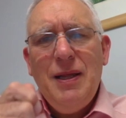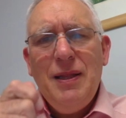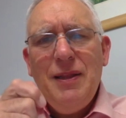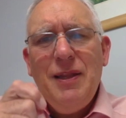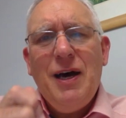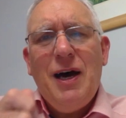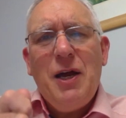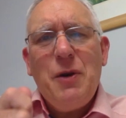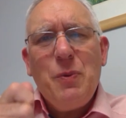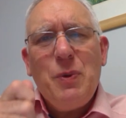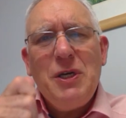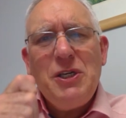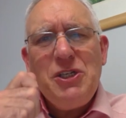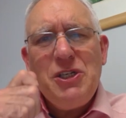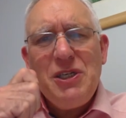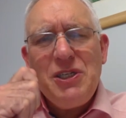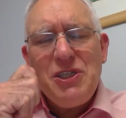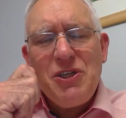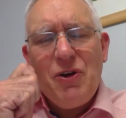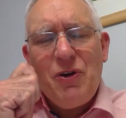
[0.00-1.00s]
that which
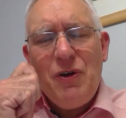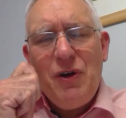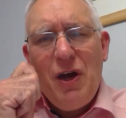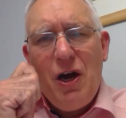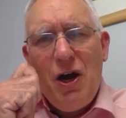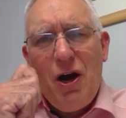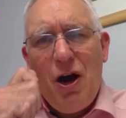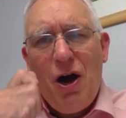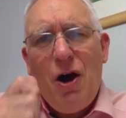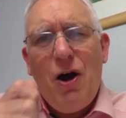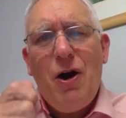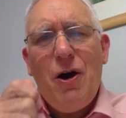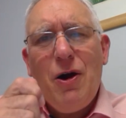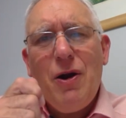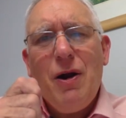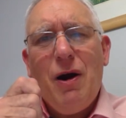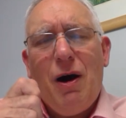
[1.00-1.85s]
is on our